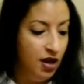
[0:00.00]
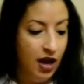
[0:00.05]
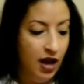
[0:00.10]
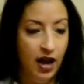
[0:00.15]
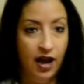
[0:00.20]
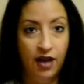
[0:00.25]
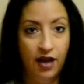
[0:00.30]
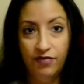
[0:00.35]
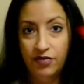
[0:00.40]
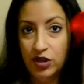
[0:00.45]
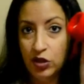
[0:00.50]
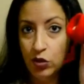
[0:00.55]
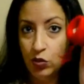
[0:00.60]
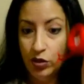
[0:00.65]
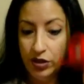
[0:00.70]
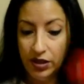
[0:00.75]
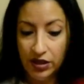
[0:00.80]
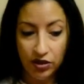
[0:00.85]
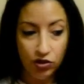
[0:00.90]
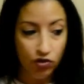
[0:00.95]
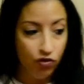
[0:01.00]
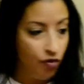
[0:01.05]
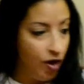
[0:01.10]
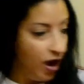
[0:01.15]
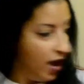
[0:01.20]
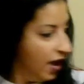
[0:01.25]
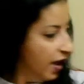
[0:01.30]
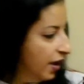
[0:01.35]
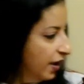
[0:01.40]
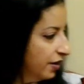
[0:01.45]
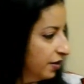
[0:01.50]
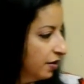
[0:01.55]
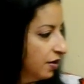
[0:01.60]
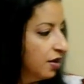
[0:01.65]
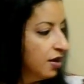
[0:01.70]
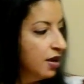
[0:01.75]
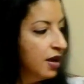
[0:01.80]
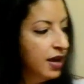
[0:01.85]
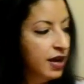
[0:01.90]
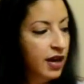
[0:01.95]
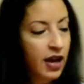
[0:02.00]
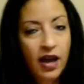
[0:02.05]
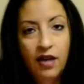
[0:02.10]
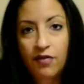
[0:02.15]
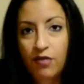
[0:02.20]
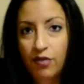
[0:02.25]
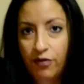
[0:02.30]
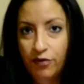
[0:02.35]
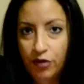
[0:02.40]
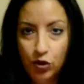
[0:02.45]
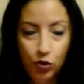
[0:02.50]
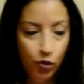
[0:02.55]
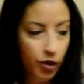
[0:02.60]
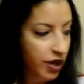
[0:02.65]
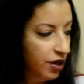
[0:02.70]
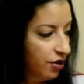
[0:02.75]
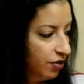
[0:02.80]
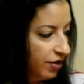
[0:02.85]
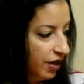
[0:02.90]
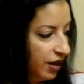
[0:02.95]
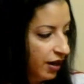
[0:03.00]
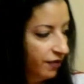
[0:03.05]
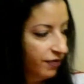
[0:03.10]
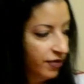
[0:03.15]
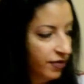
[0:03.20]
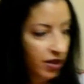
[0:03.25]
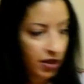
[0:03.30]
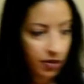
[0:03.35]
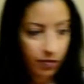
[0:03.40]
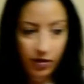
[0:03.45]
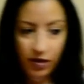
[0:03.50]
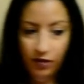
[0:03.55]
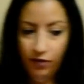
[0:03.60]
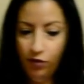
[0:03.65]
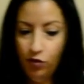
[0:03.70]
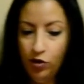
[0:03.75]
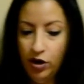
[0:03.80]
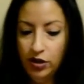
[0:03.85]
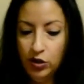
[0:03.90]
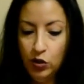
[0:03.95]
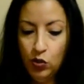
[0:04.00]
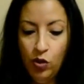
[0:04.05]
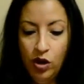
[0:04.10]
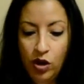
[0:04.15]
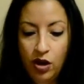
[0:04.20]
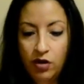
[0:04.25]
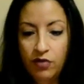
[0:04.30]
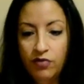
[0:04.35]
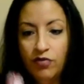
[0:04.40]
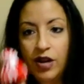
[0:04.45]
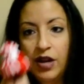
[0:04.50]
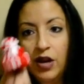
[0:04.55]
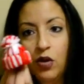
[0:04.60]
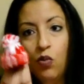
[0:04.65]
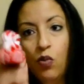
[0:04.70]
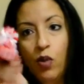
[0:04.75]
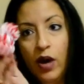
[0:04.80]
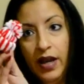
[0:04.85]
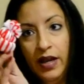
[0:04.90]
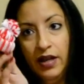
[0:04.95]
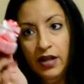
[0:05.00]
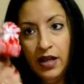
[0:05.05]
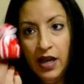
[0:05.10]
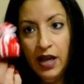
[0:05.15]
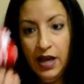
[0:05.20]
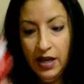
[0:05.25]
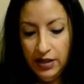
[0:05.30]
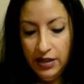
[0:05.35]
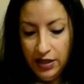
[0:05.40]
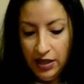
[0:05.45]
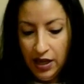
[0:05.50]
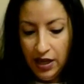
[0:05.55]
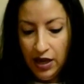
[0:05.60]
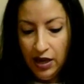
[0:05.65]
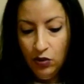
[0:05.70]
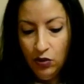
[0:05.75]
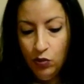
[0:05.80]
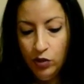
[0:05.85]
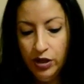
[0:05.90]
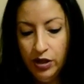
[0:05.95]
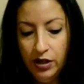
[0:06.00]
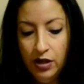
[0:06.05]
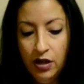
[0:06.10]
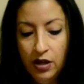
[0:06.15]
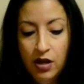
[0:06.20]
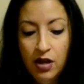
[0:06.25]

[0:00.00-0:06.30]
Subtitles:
I have this one that's red, and I have a few here that I've done before as well, red and white, candy cane one.